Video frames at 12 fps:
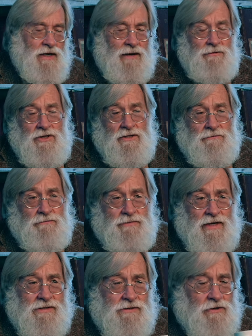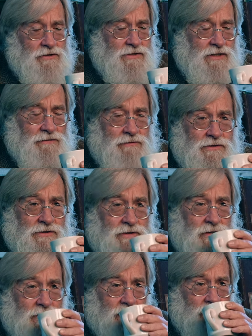I mean, that sort of stuff is.
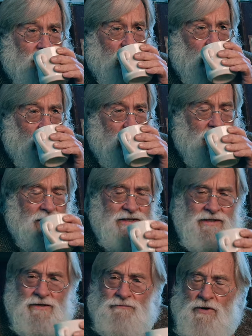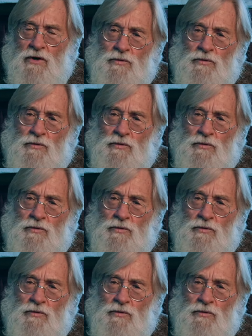Uh, a